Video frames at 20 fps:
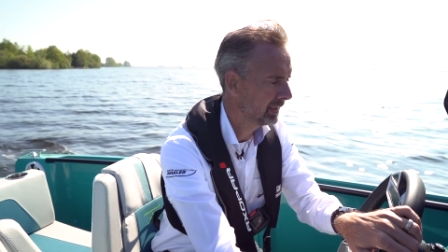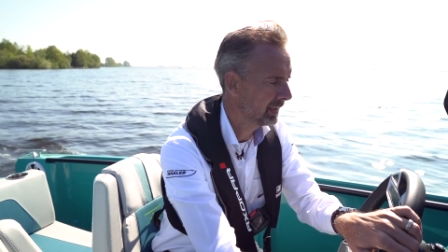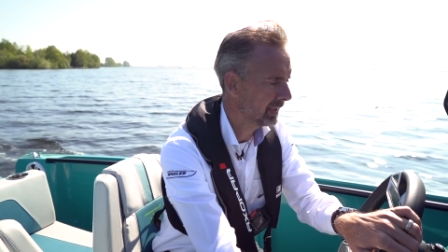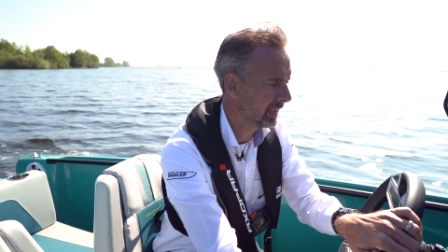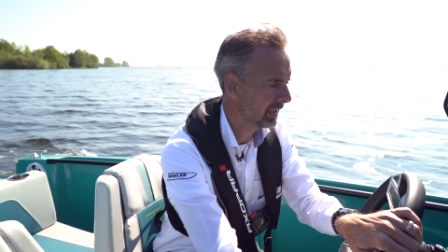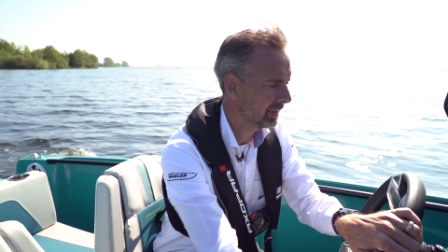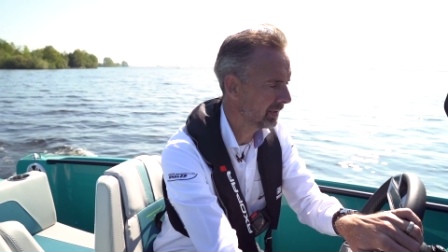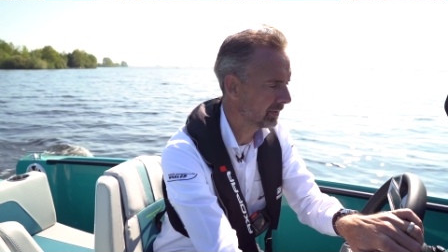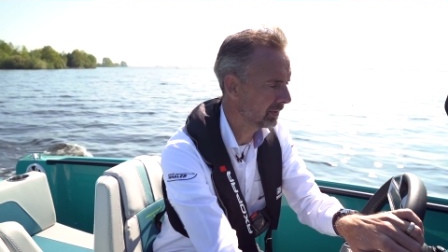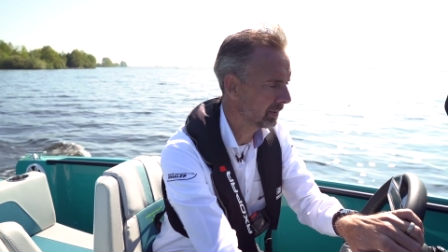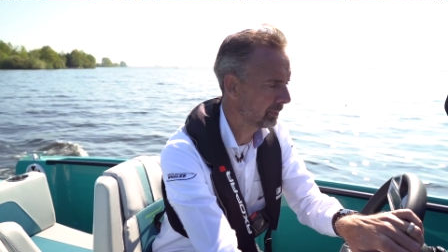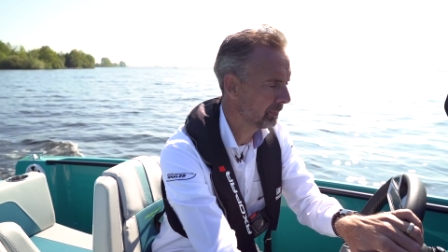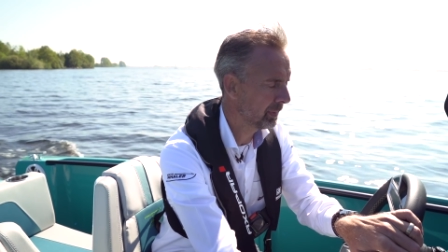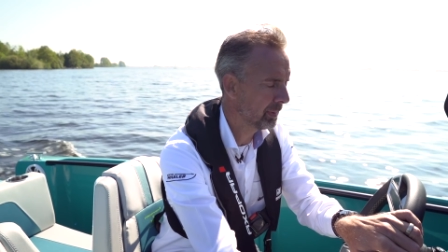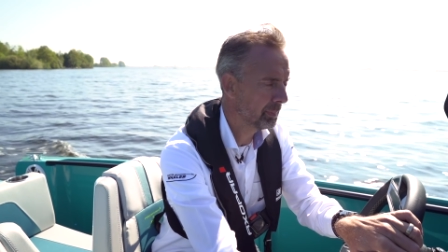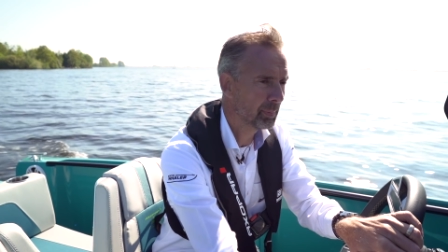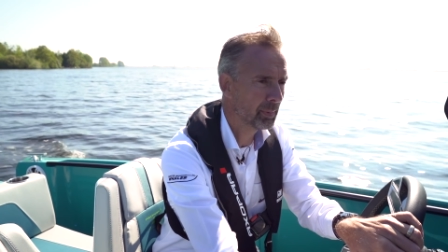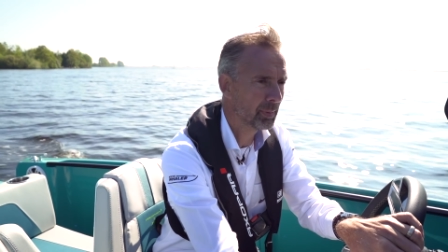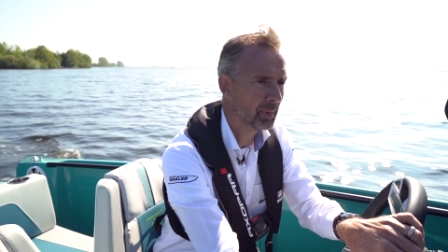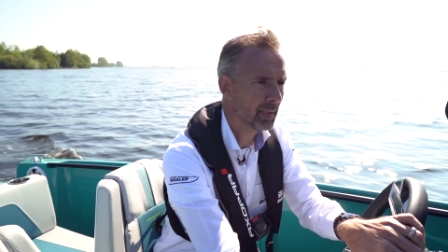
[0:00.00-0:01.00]
I I know that
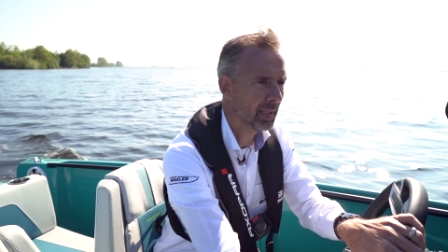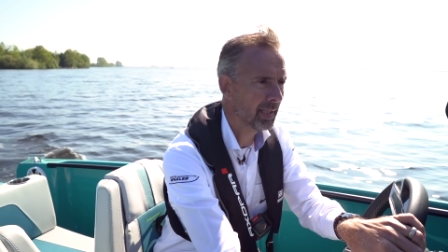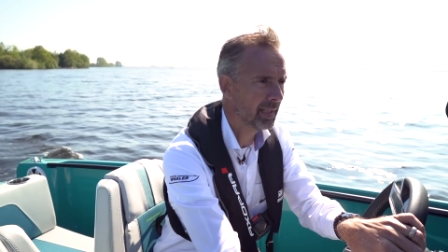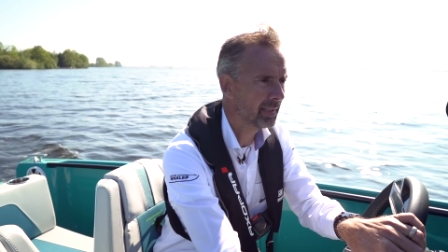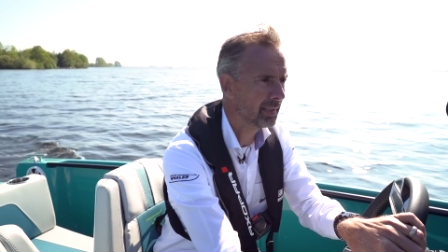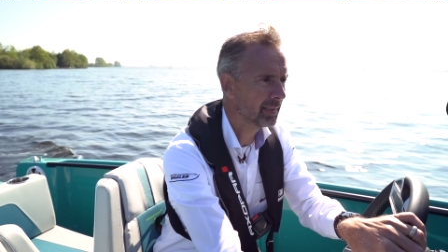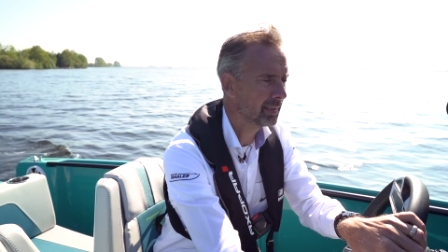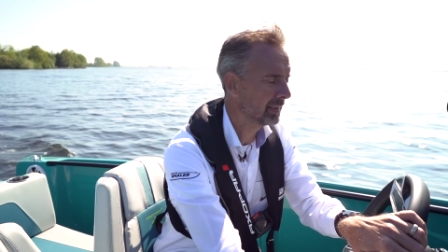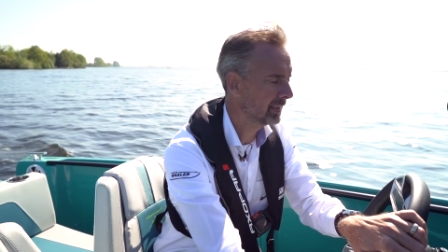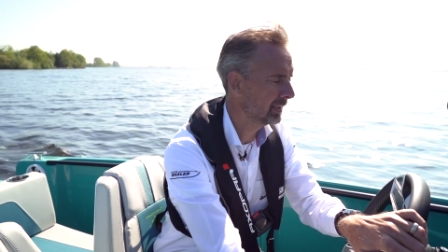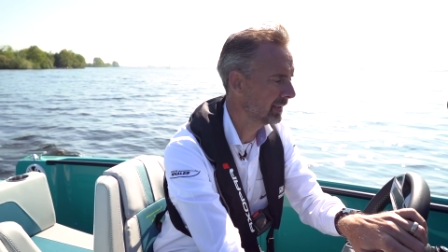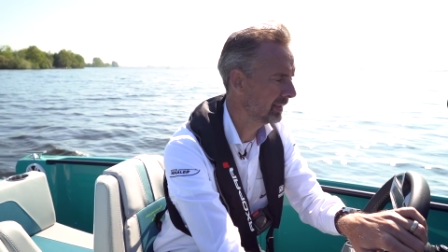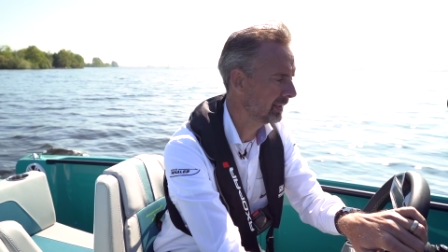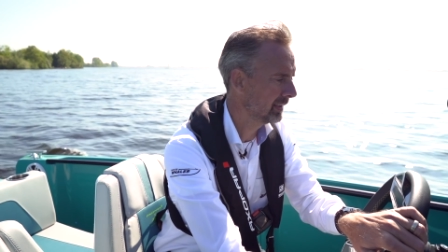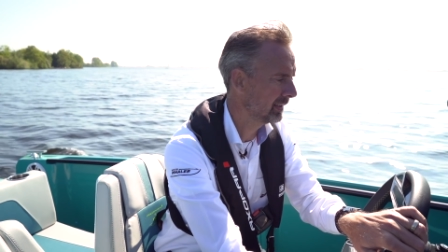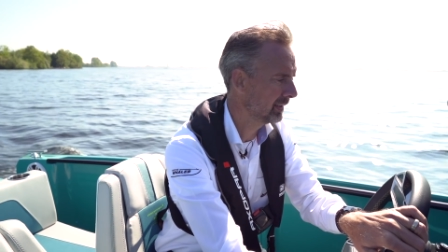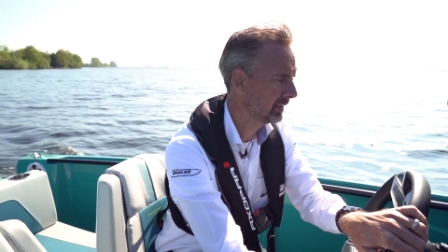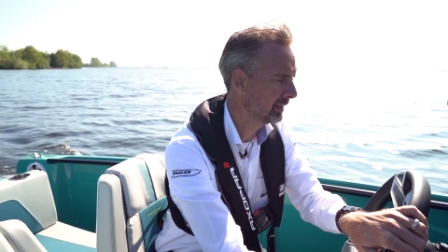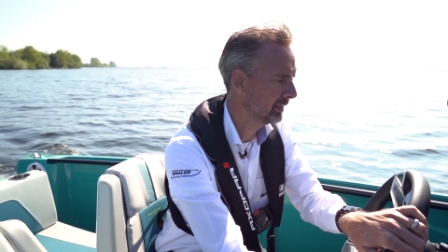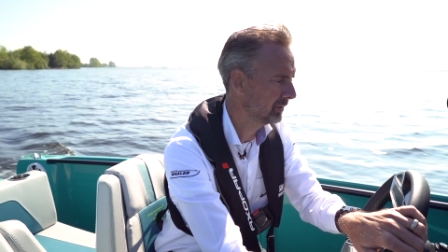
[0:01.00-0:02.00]
people like
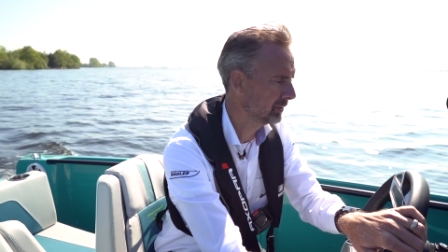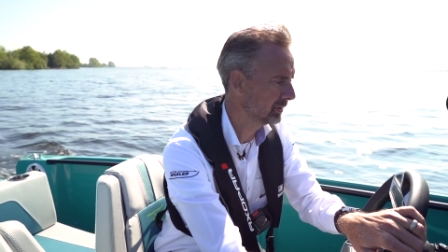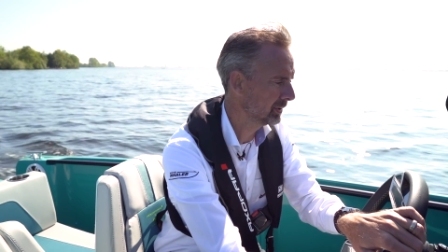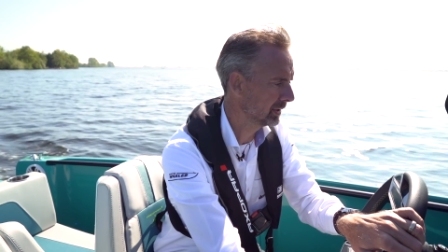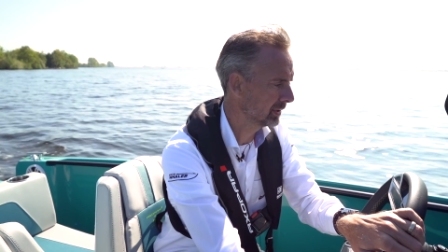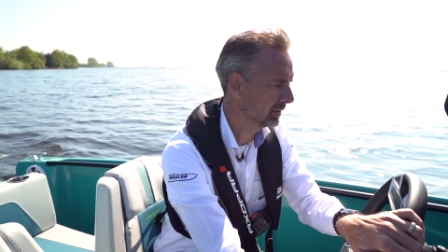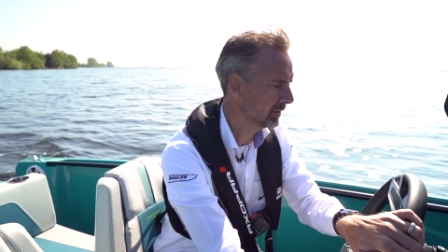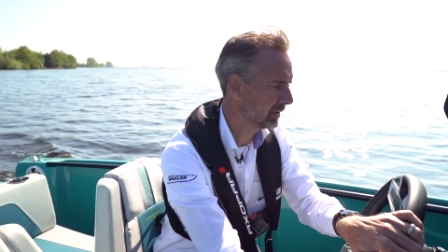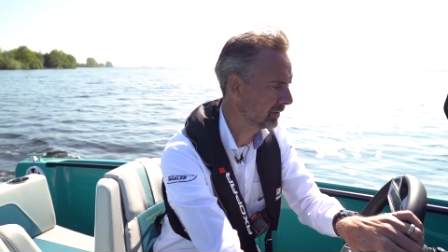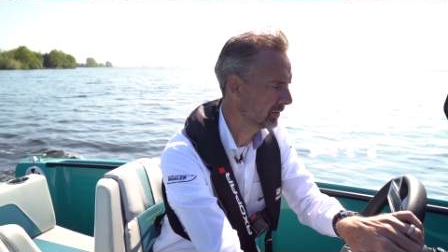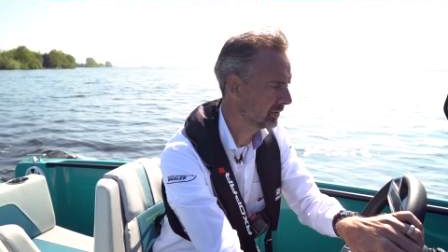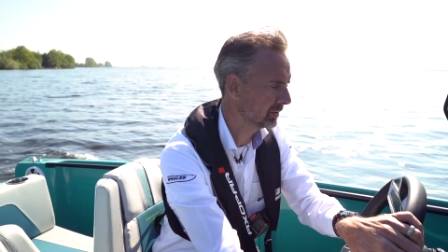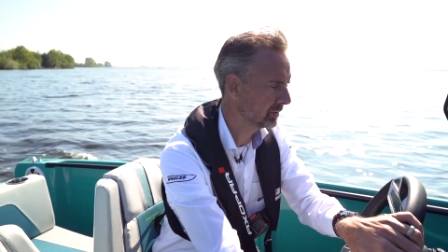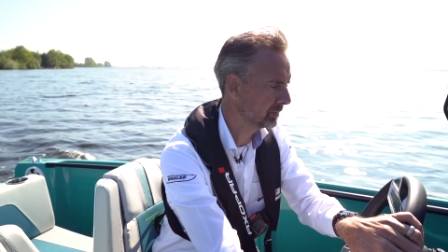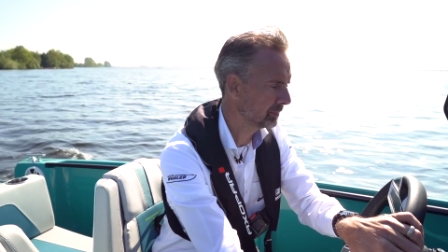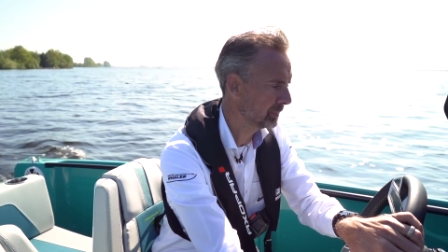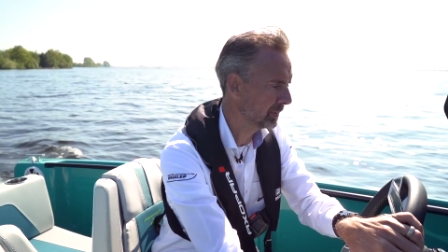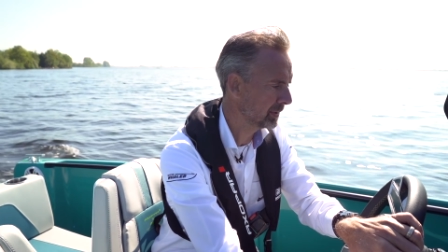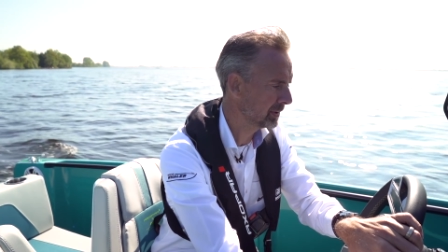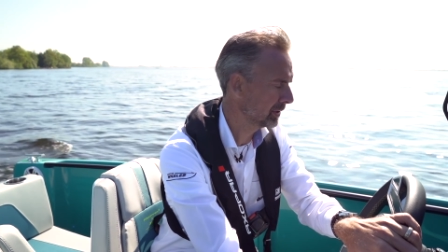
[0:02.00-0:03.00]
using knots,
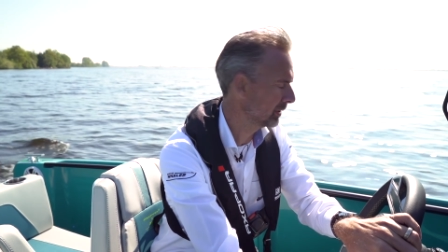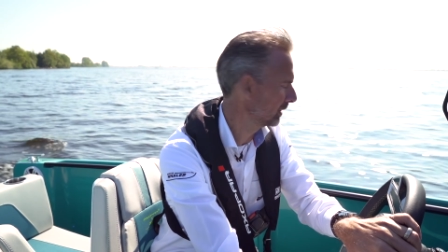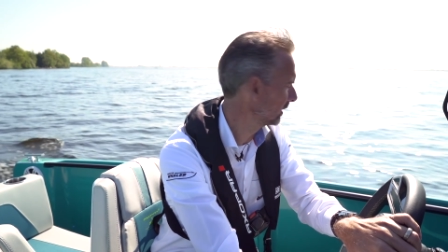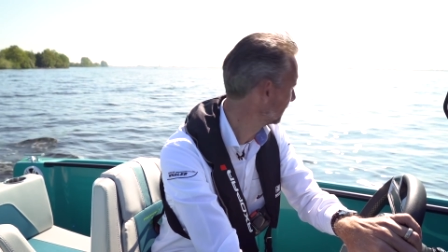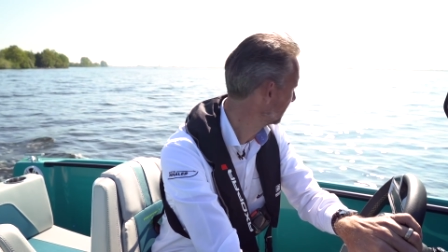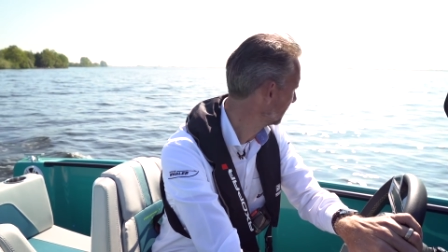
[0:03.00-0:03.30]
especially